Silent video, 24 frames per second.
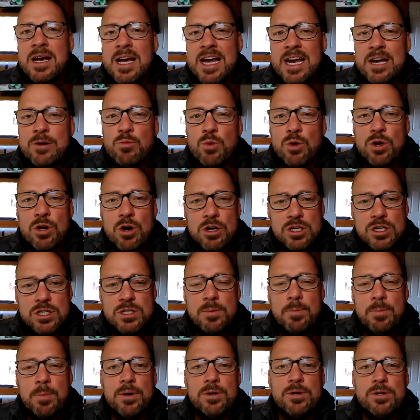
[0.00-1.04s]
in regards
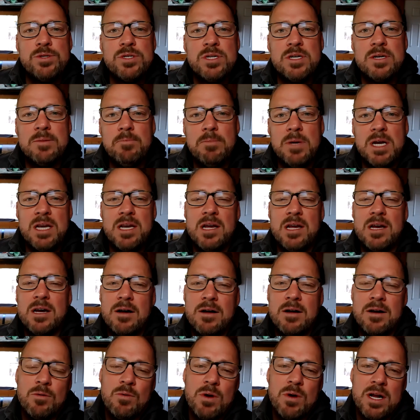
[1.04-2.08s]
to producing media
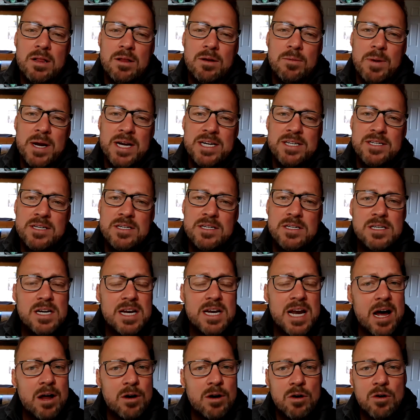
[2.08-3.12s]
on a regular basis
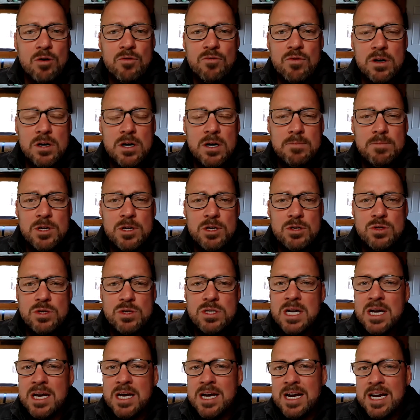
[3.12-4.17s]
and how to overcome
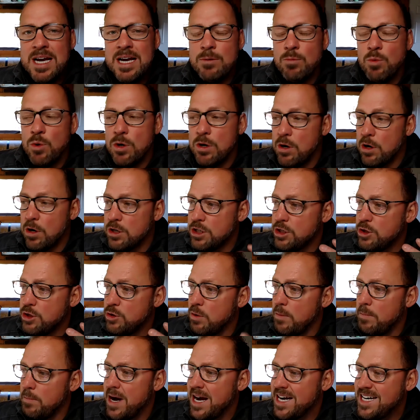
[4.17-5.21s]
those in regards
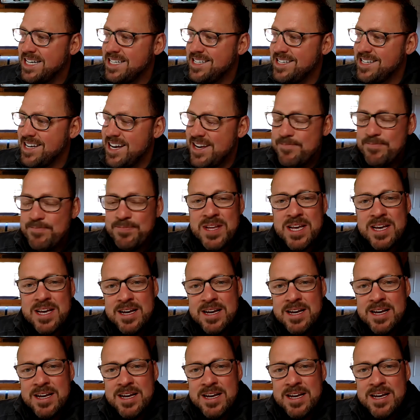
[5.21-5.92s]
to a mindset.